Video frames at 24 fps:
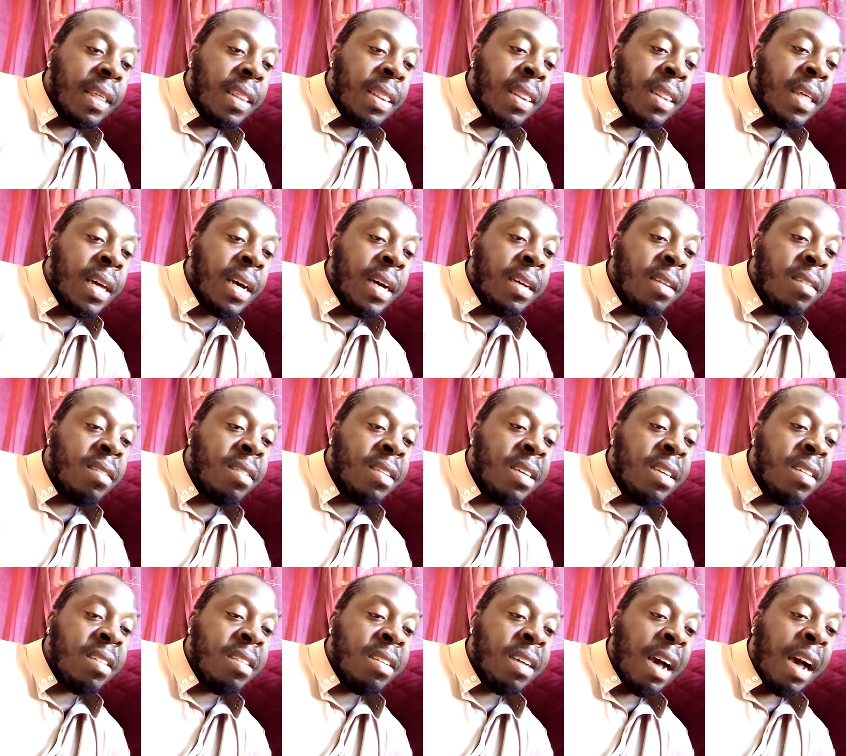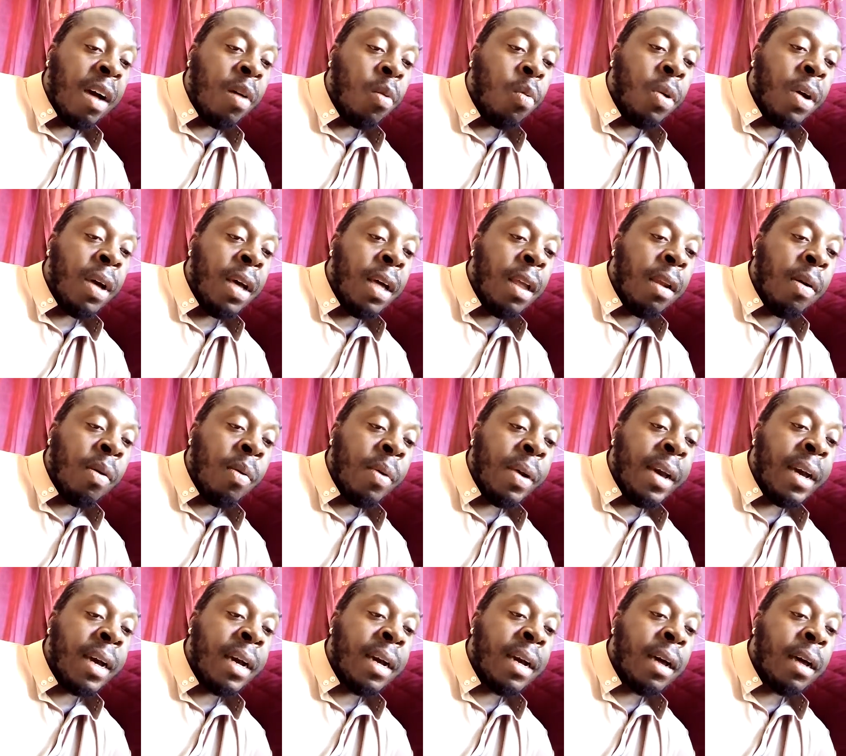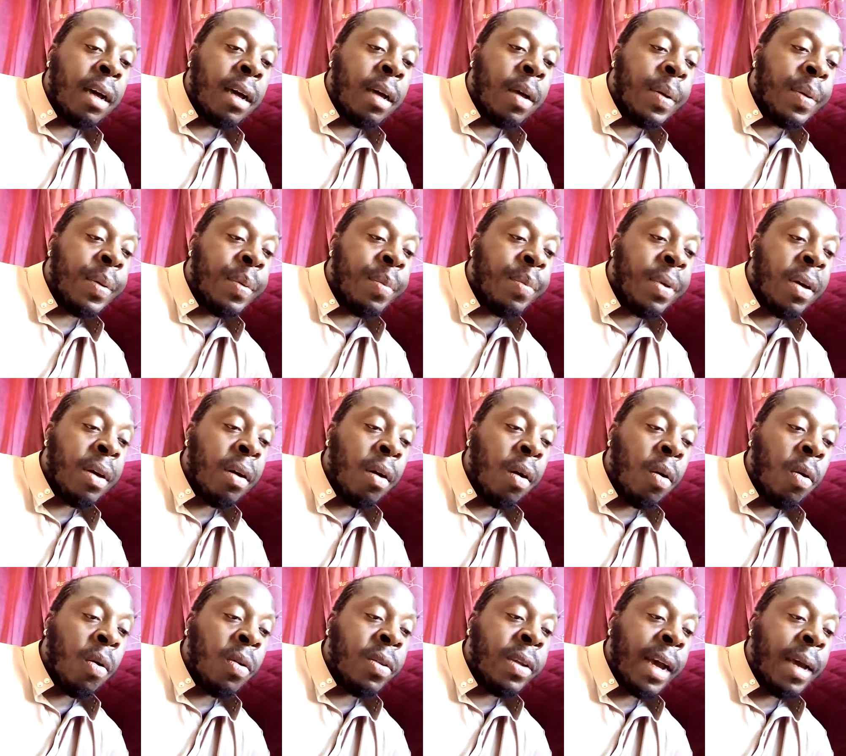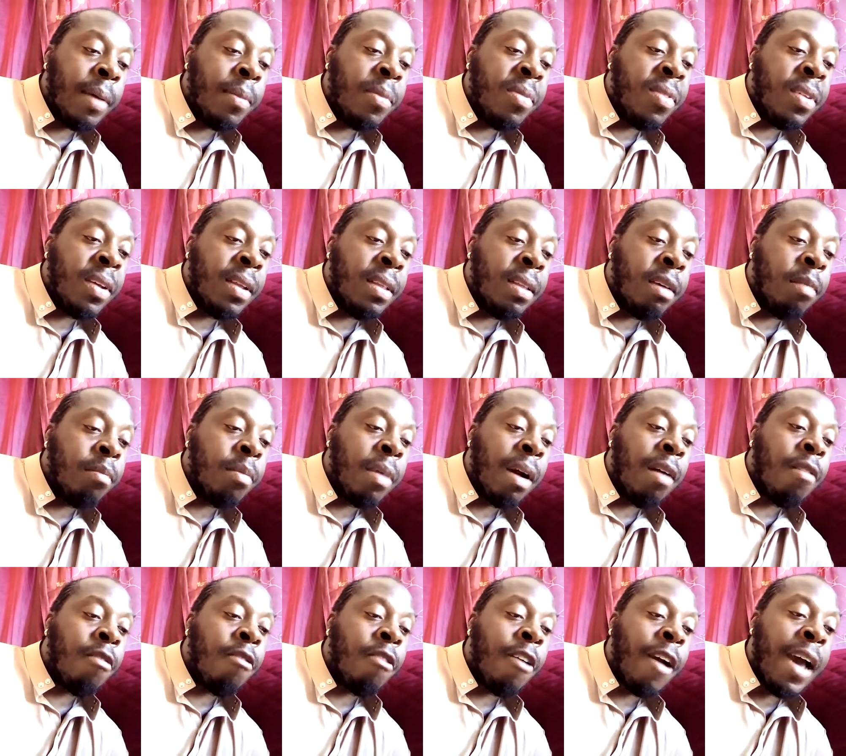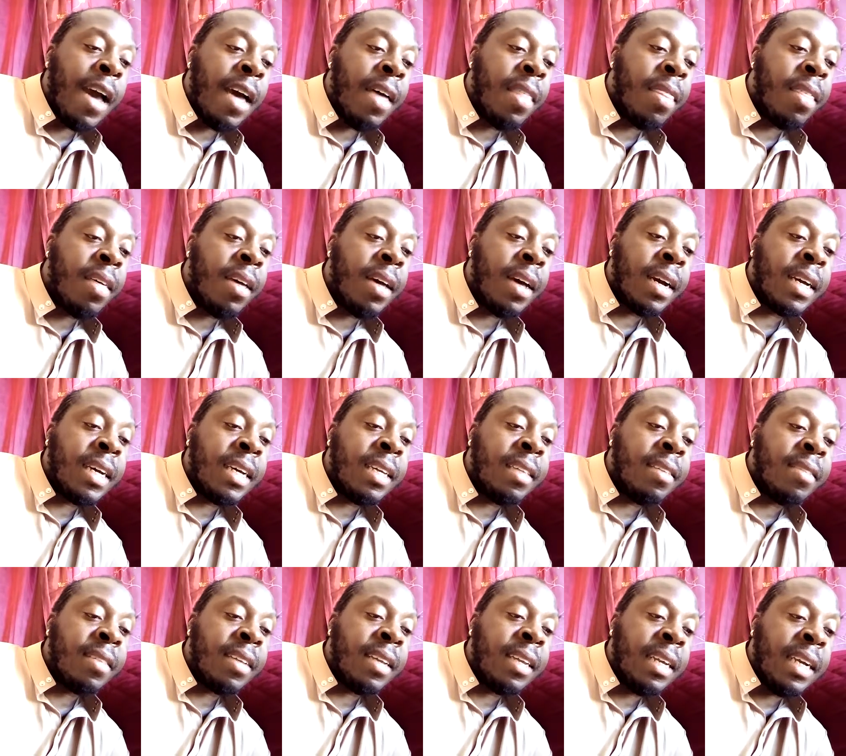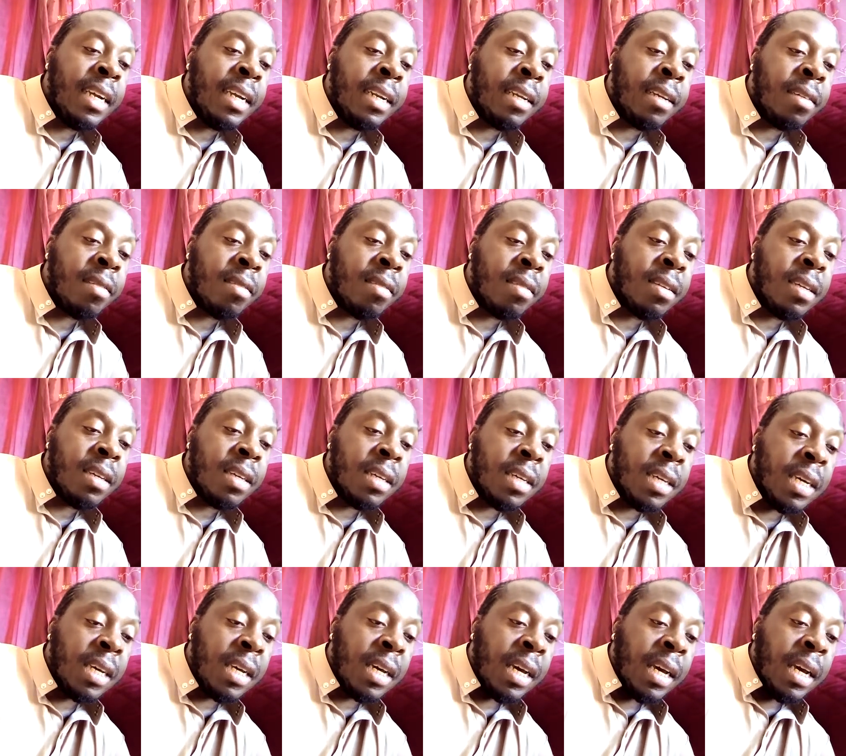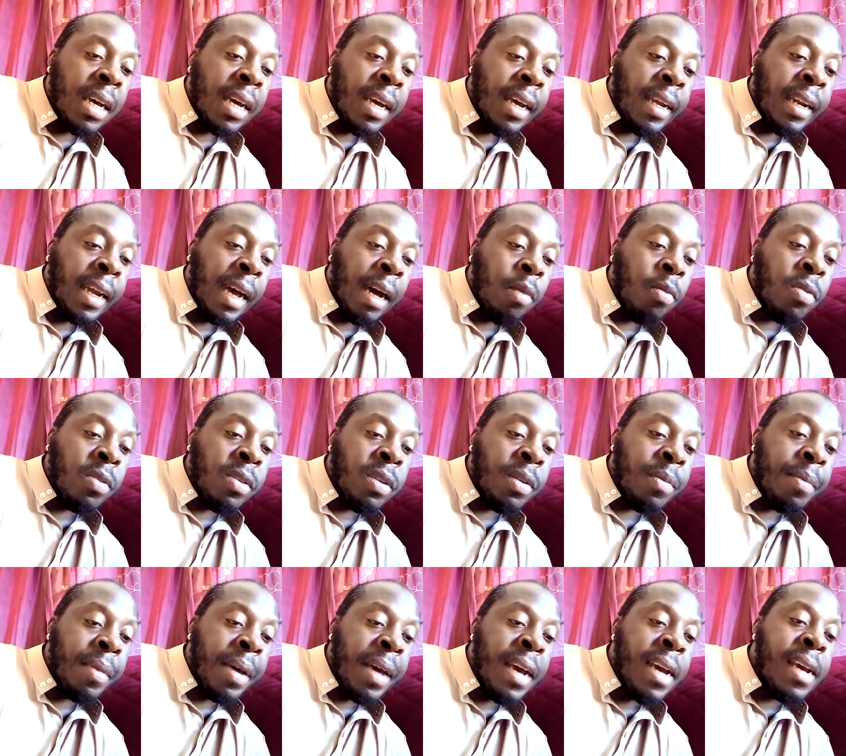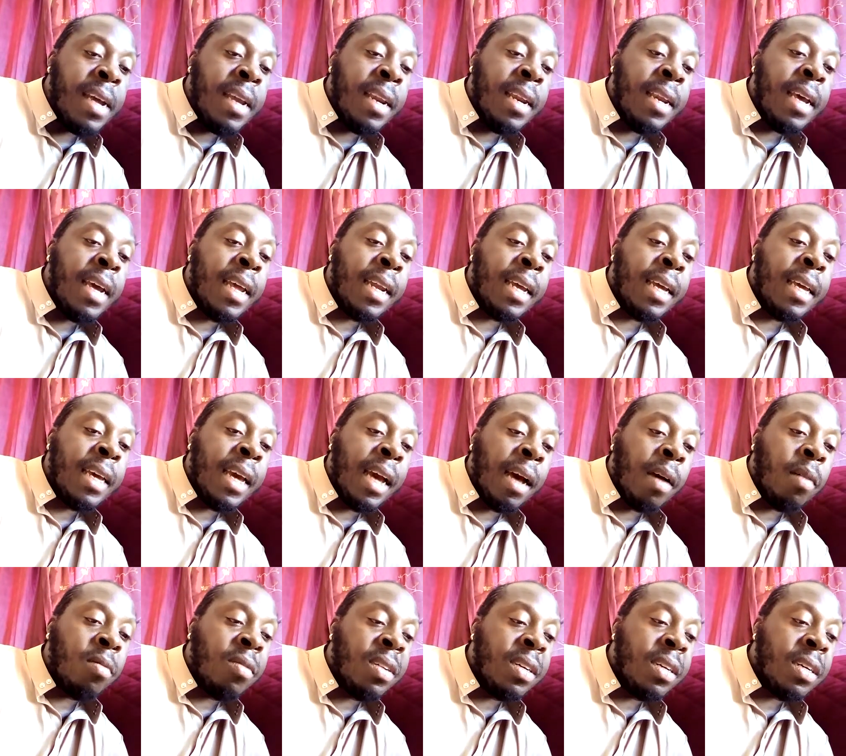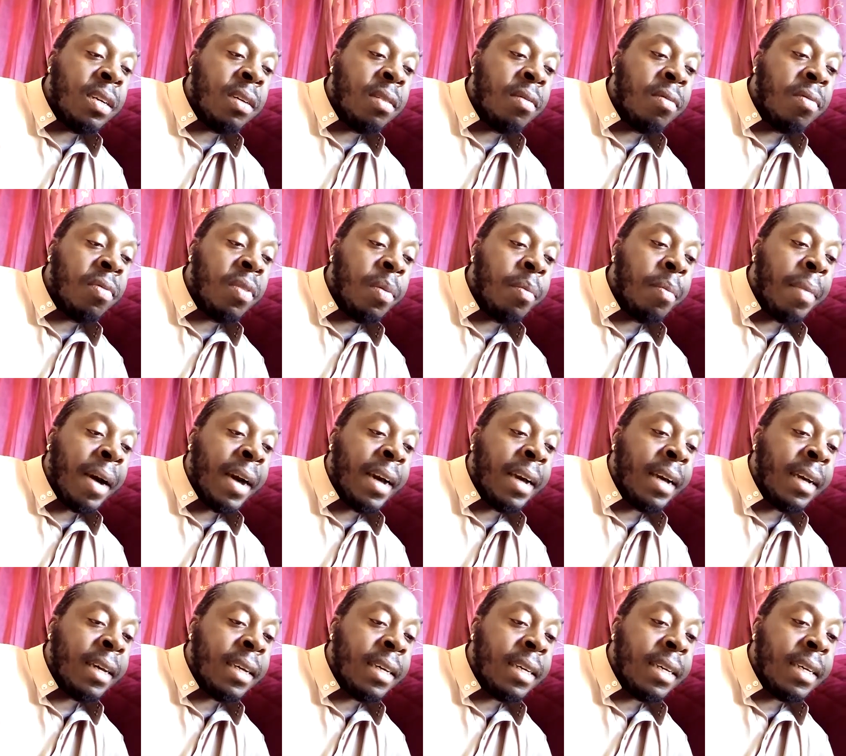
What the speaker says: Thus says Yahweh Elohim, behold, I am sending my wrath against the leaders, and I will demand an accounting for my